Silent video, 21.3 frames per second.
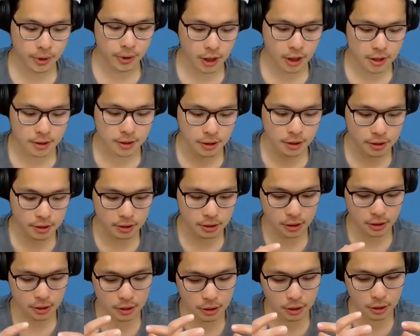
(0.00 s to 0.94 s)
because
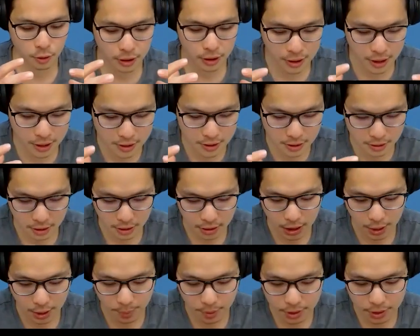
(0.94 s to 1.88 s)
there's organizing the
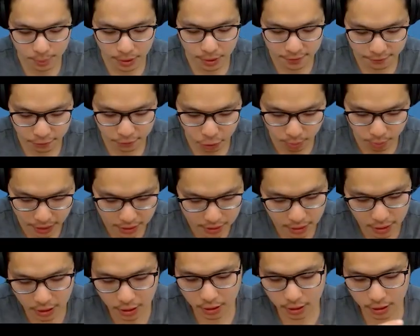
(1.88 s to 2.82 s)
cloud optimized
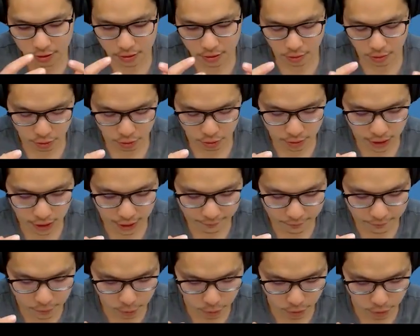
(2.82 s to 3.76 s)
format. So you don't have